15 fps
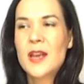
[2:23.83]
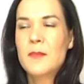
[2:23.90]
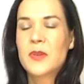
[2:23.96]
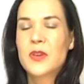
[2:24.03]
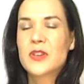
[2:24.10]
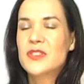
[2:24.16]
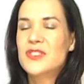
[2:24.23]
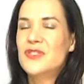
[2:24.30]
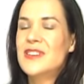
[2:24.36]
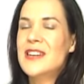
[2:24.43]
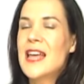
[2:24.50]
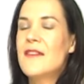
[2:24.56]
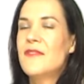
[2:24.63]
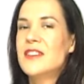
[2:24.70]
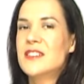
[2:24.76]
because you're
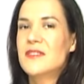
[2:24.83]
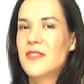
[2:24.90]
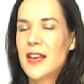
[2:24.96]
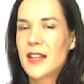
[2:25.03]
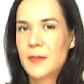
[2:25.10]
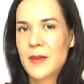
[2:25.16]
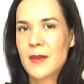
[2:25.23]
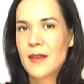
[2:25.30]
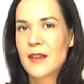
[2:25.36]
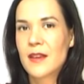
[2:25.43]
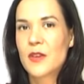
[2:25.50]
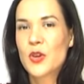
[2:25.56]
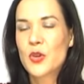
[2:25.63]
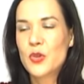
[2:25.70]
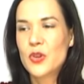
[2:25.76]
never
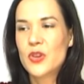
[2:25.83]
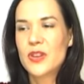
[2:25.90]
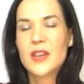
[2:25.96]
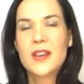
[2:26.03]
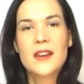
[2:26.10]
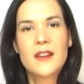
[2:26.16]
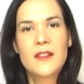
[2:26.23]
developing good